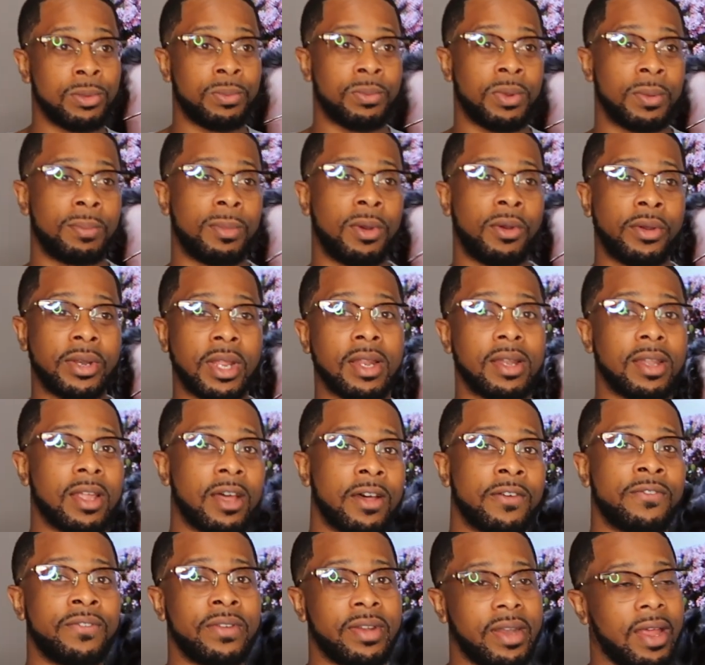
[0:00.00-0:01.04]
promoting
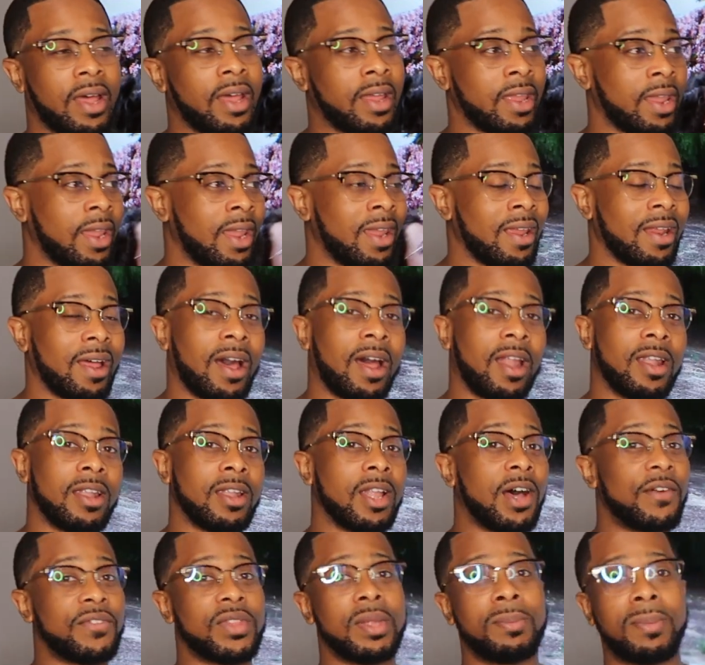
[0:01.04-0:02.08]
love, not hate. I
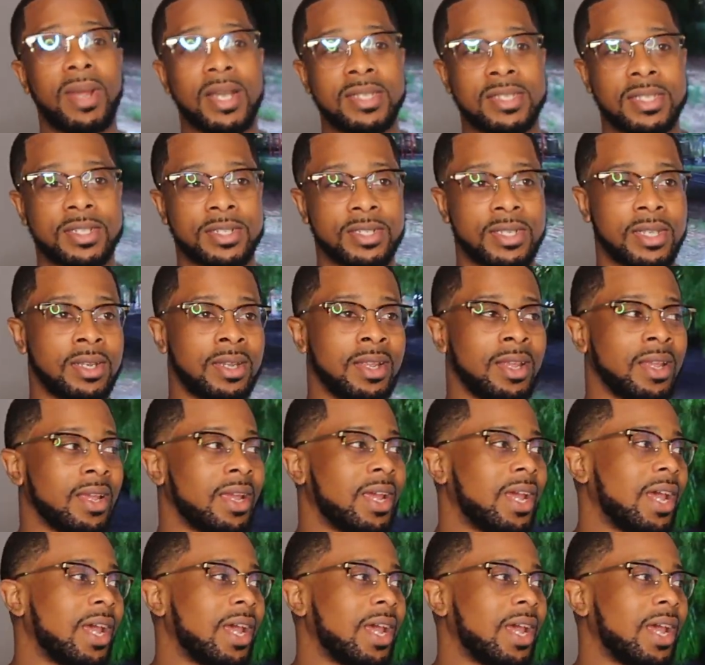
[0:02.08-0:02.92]
love the messaging,